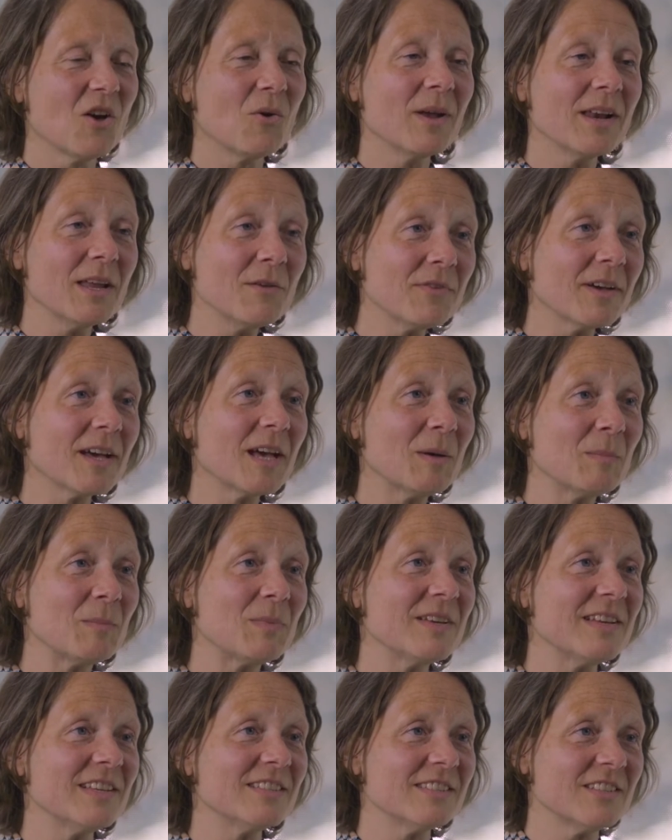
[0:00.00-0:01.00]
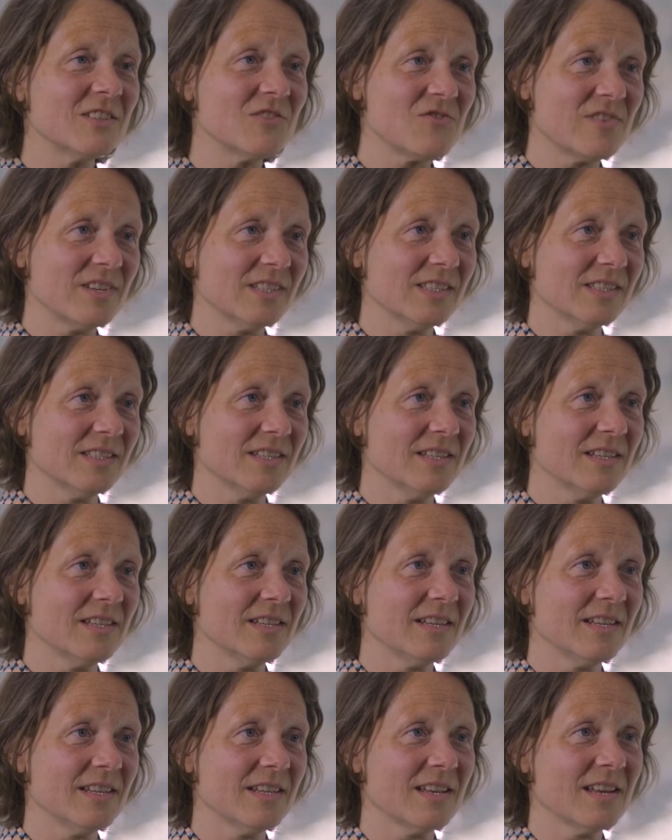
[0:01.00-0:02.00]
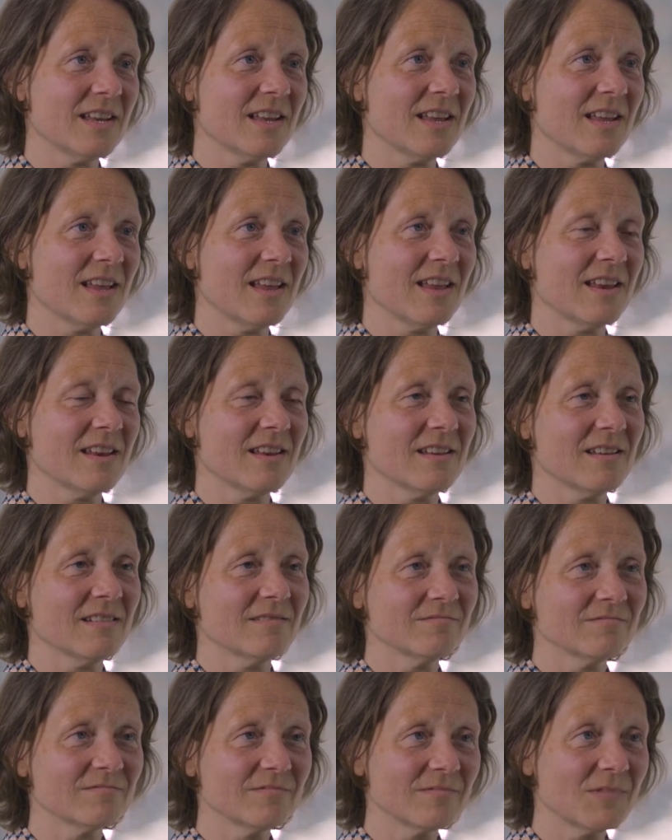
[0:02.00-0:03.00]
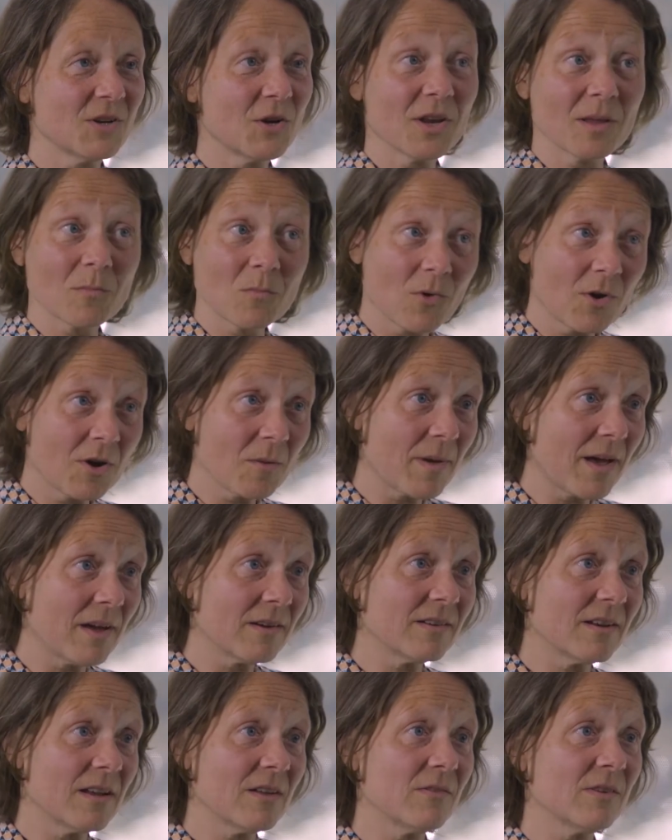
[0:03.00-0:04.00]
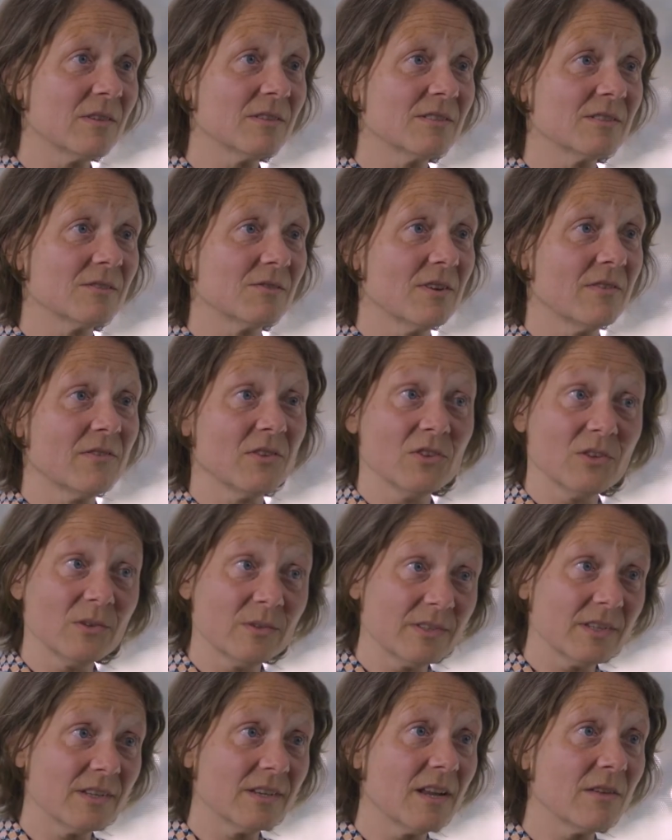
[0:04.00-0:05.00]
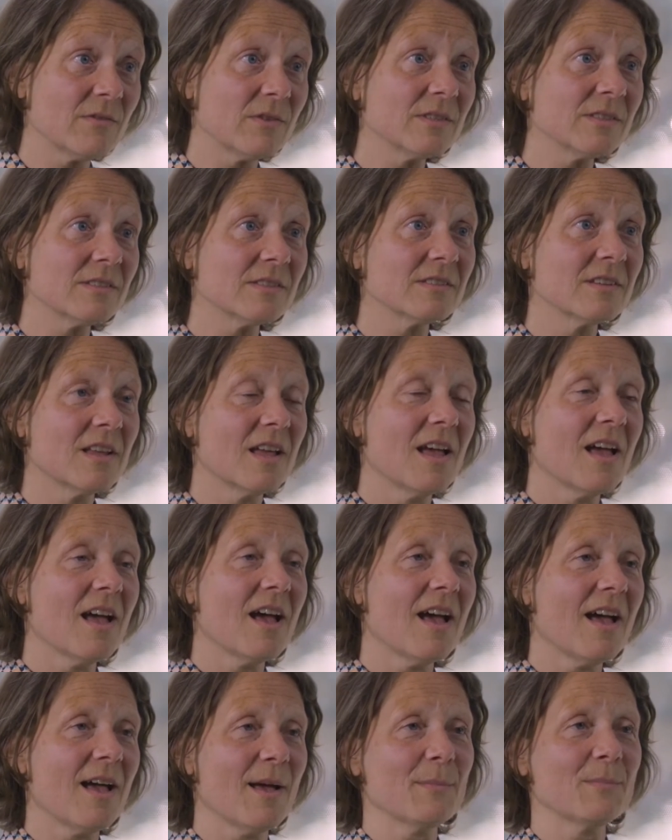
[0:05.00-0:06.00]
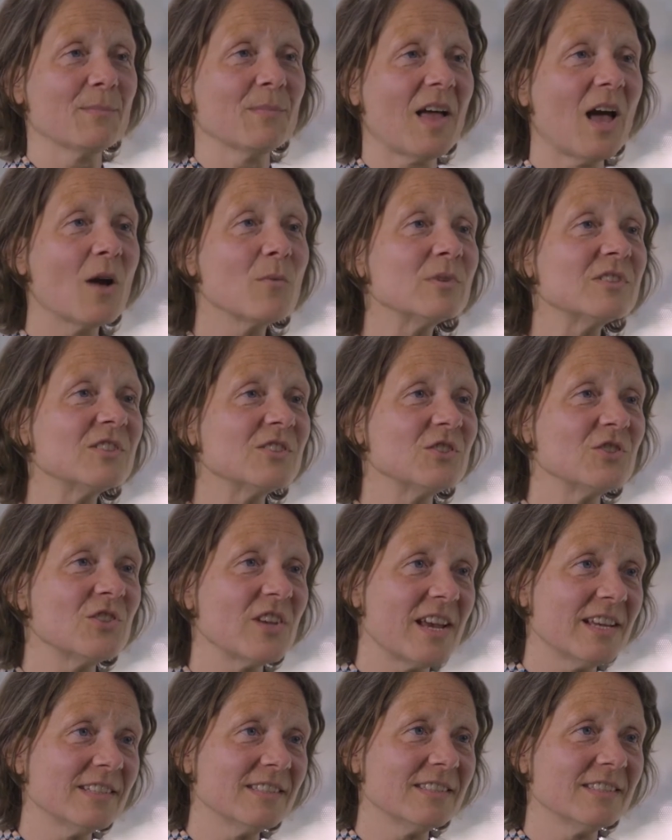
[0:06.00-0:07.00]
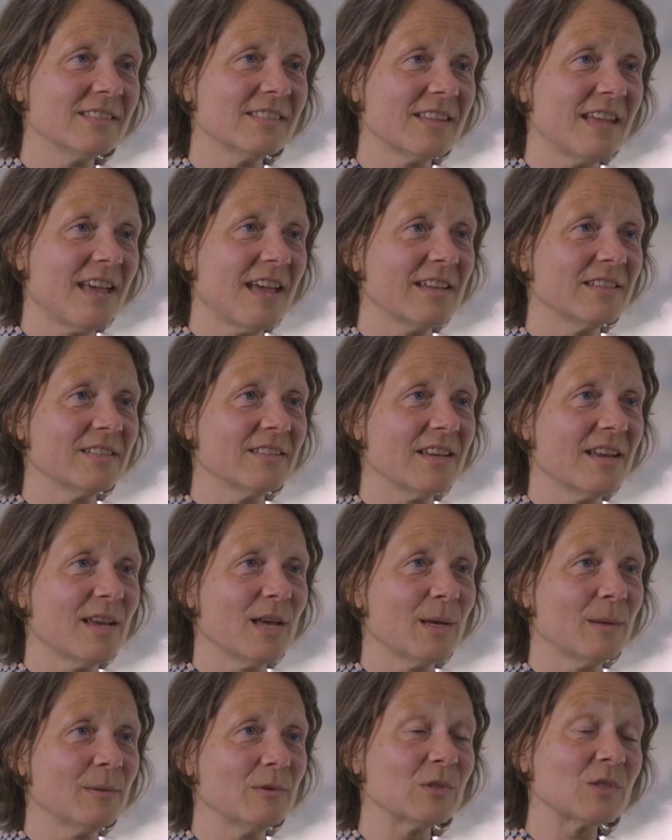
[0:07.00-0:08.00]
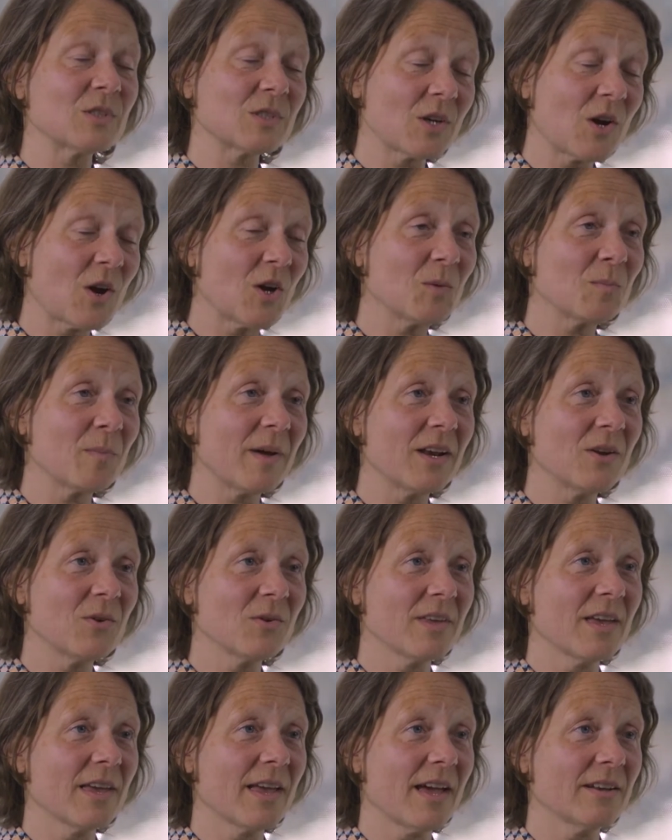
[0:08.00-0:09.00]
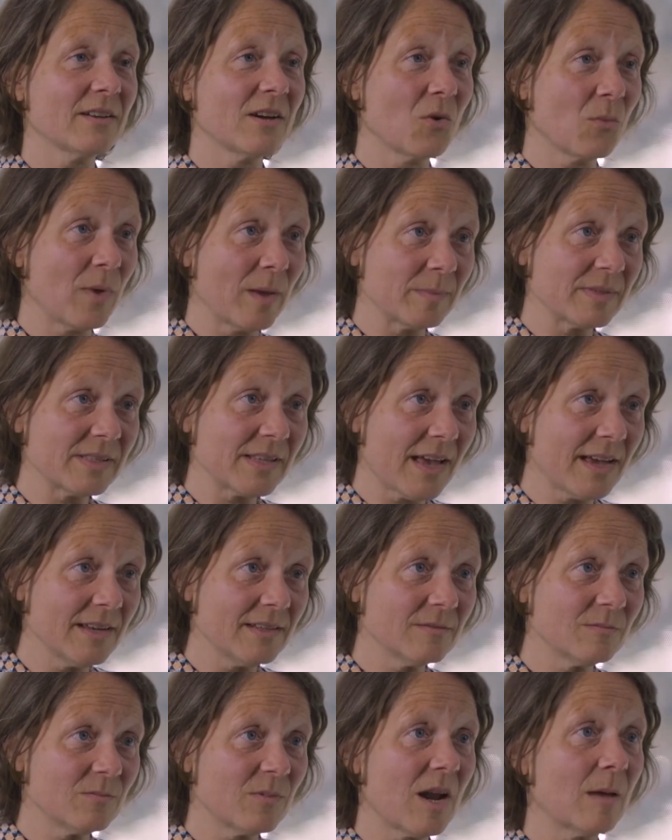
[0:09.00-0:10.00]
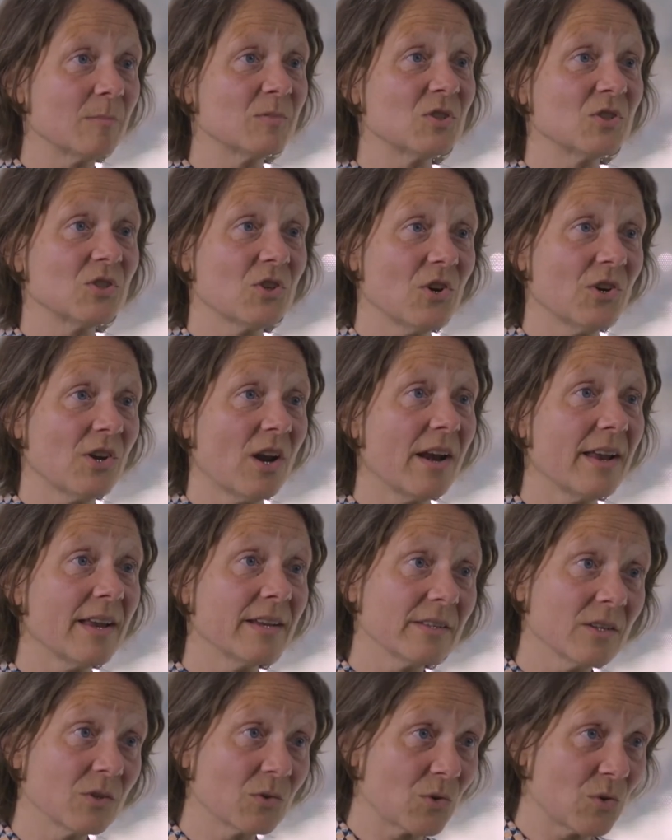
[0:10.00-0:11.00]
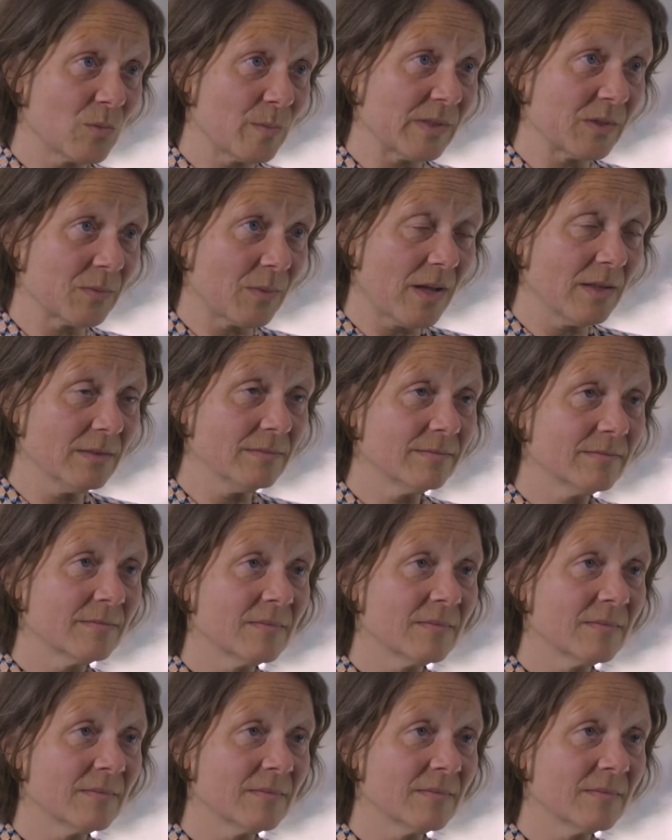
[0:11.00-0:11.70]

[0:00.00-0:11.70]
Well, if a company is interested in learning more about Levels or even using Levels, I would suggest that you start by looking at our website, perhaps join our LinkedIn group as well,